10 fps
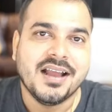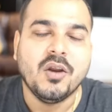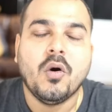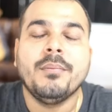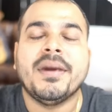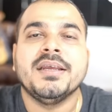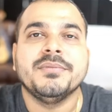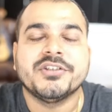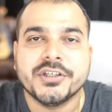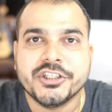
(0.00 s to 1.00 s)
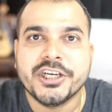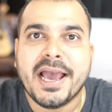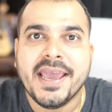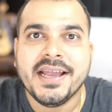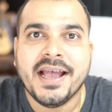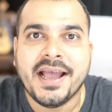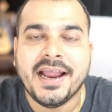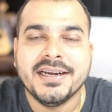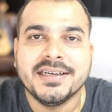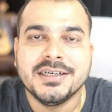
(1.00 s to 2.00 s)
Hello all, my name is Krish Naik
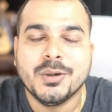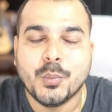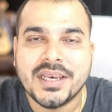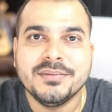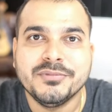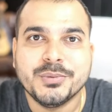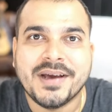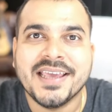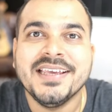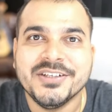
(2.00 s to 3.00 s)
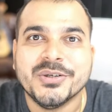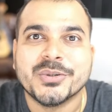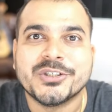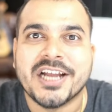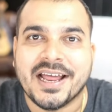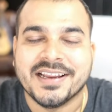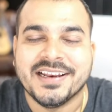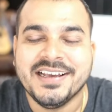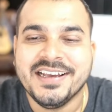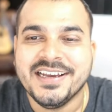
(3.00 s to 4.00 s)
and uh, welcome to my YouTube channel.
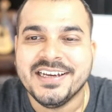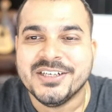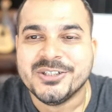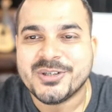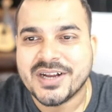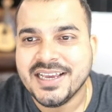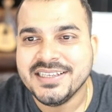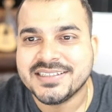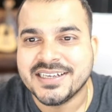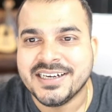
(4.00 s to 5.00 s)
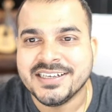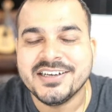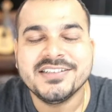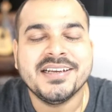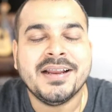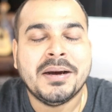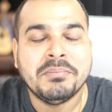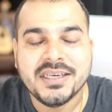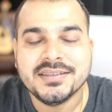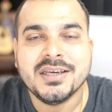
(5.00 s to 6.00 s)
So guys, uh, here is an
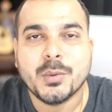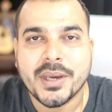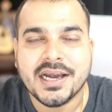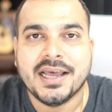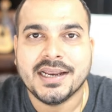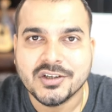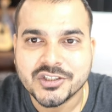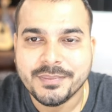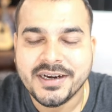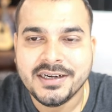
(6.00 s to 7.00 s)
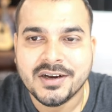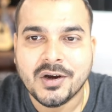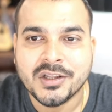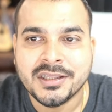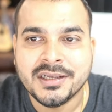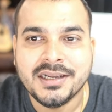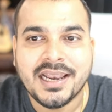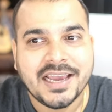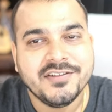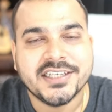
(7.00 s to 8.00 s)
amazing quick announcement on the
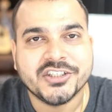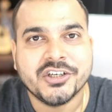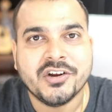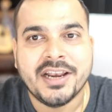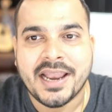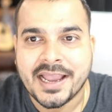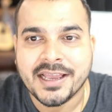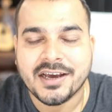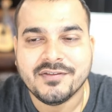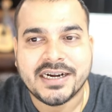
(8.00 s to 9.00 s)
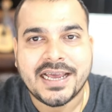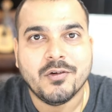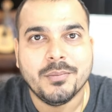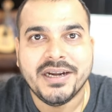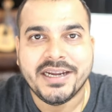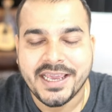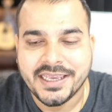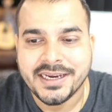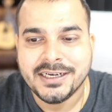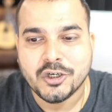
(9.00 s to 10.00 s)
live session on LangGraph that I will be
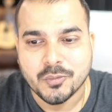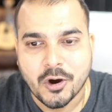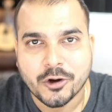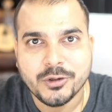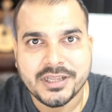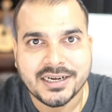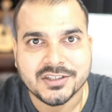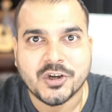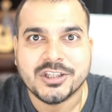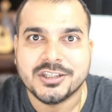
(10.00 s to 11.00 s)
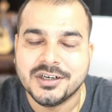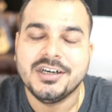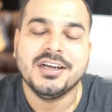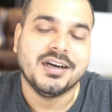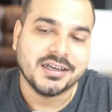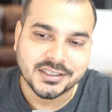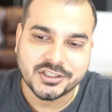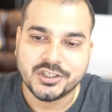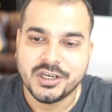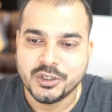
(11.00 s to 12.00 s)
taking tomorrow, that is on 3rd
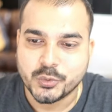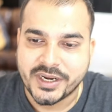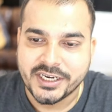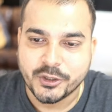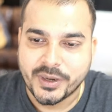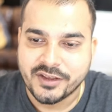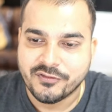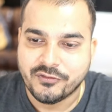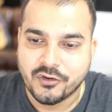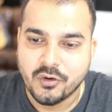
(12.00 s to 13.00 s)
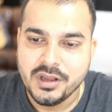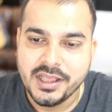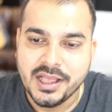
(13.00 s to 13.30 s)
August 2024.